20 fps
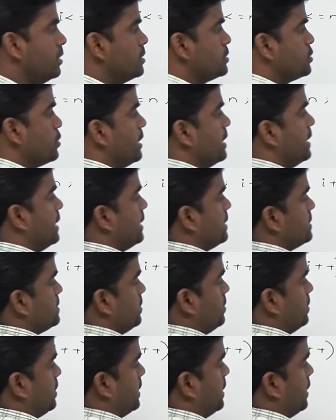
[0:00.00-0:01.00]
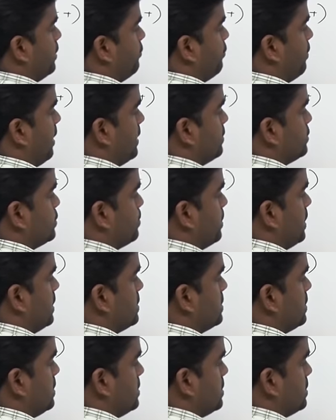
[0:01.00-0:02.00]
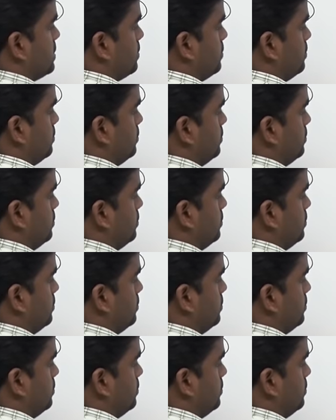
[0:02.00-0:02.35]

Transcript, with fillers: So here it is a 35 spaces